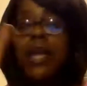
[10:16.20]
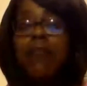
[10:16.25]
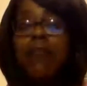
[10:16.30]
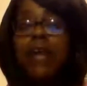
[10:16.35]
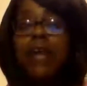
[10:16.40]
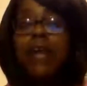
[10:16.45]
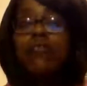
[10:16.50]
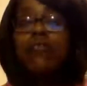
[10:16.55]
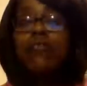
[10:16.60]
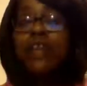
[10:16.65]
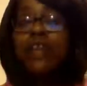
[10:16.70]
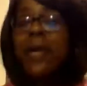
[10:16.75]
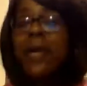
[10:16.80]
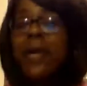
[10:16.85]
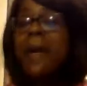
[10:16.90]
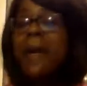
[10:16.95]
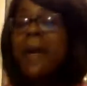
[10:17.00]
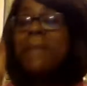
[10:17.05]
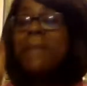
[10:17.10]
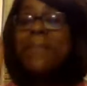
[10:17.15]
laundry on.
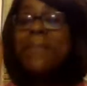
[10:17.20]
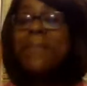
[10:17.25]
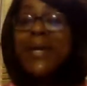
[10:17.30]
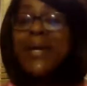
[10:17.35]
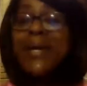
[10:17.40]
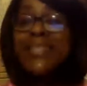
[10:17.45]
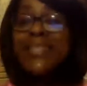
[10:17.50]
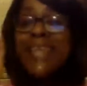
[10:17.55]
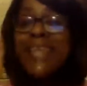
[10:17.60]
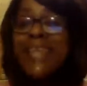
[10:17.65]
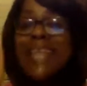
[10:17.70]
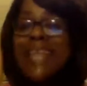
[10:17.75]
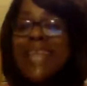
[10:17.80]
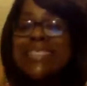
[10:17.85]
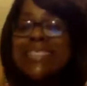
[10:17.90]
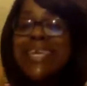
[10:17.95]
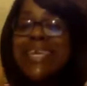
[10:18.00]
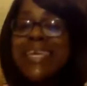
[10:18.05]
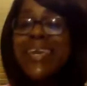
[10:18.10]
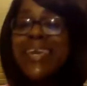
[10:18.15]
But that's
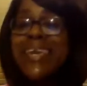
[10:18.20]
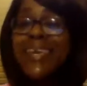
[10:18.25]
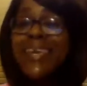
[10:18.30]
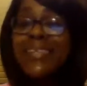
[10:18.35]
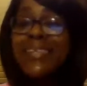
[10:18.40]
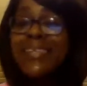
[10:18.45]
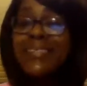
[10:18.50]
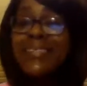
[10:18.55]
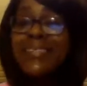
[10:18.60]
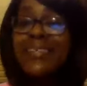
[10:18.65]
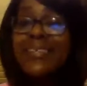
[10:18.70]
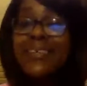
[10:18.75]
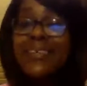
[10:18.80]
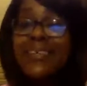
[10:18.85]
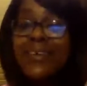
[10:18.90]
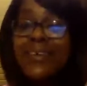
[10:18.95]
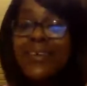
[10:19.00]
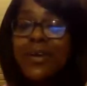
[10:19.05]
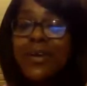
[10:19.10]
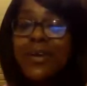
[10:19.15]
easy.
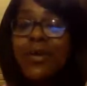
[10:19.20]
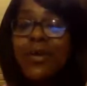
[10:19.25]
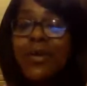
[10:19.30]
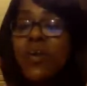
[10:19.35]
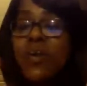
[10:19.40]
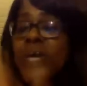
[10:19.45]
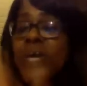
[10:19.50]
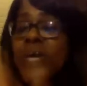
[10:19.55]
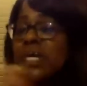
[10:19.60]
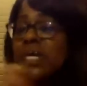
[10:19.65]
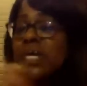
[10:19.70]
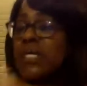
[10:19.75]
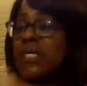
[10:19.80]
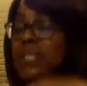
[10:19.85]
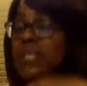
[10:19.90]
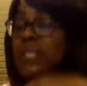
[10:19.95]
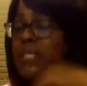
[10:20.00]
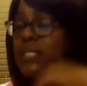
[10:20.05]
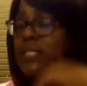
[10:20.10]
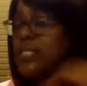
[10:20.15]
Oh my
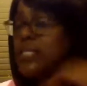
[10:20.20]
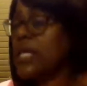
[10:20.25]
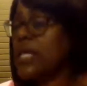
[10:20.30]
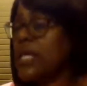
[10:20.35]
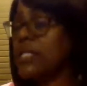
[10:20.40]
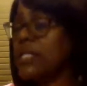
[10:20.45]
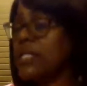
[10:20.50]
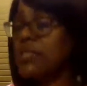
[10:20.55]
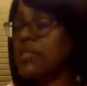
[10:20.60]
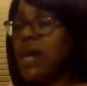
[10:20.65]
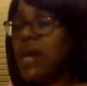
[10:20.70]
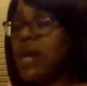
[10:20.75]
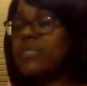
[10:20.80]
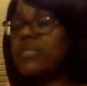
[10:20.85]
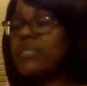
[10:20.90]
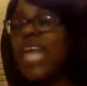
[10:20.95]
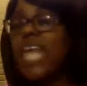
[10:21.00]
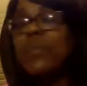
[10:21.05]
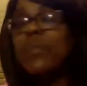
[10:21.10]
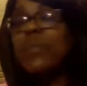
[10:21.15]
goodness. So I was
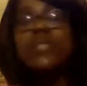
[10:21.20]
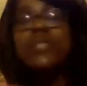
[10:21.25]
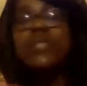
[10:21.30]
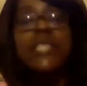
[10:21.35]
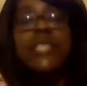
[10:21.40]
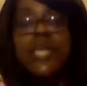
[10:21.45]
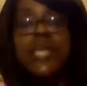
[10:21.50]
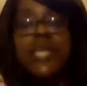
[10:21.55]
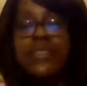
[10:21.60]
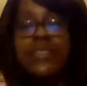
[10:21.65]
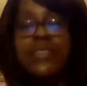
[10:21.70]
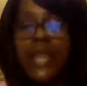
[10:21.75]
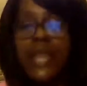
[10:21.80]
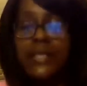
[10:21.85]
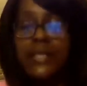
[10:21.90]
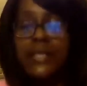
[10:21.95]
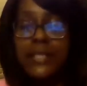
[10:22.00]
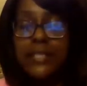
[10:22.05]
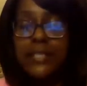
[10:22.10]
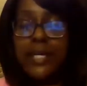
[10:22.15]
able to get that
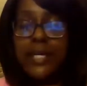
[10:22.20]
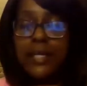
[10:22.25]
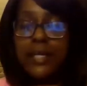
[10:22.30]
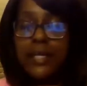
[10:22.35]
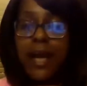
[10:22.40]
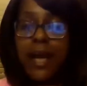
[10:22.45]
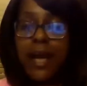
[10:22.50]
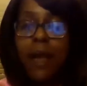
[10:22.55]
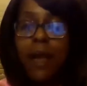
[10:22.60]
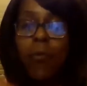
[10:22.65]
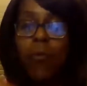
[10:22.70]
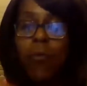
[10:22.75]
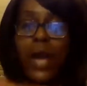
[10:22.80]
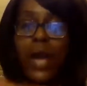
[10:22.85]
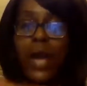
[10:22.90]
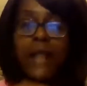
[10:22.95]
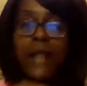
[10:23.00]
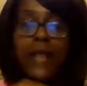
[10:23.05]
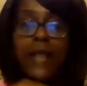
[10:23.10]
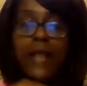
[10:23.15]
done
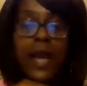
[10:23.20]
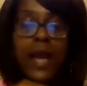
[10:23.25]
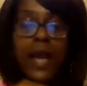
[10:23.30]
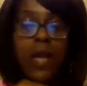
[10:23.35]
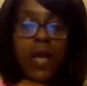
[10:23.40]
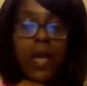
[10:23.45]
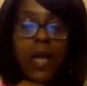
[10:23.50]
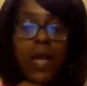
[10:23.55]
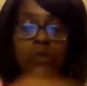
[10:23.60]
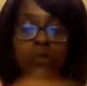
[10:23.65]
while I was